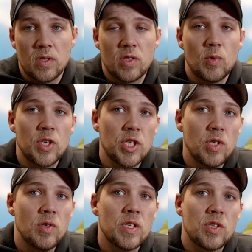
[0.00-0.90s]
Switching
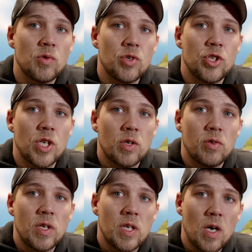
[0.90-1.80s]
units don't
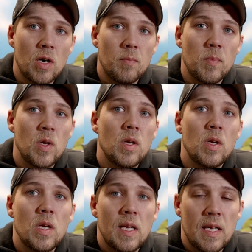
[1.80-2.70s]
generally come
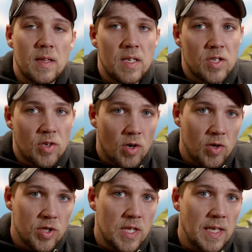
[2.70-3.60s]
in the starter
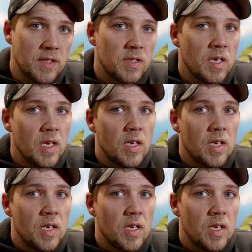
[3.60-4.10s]
sets,